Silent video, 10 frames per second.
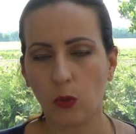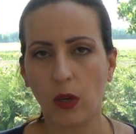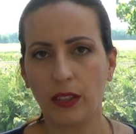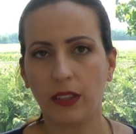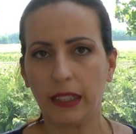
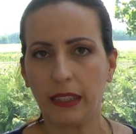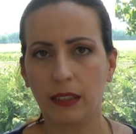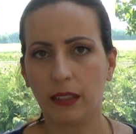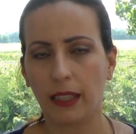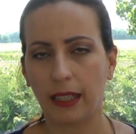quarter
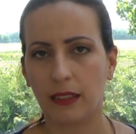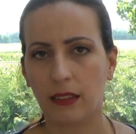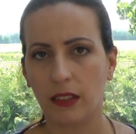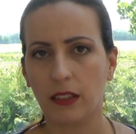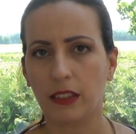it
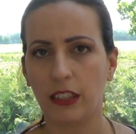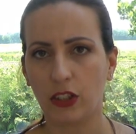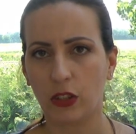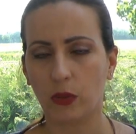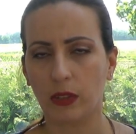and
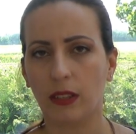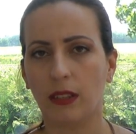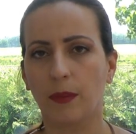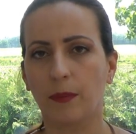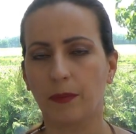stitch it on
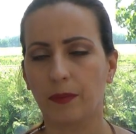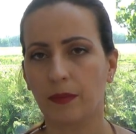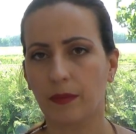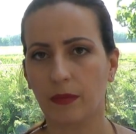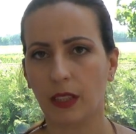the
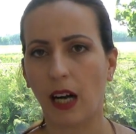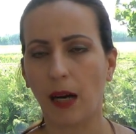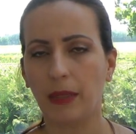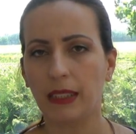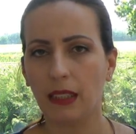
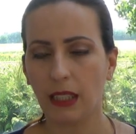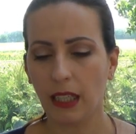garment,